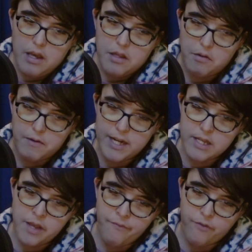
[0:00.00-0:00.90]
The
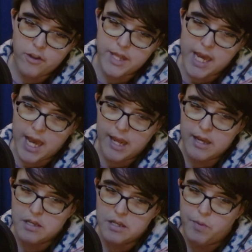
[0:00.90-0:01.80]
reason for that
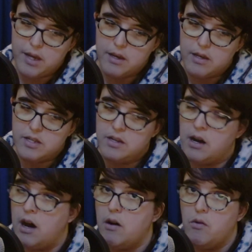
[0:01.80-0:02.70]
is because
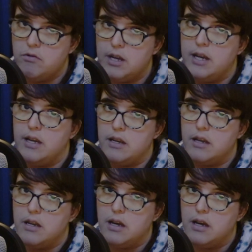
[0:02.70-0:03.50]
not only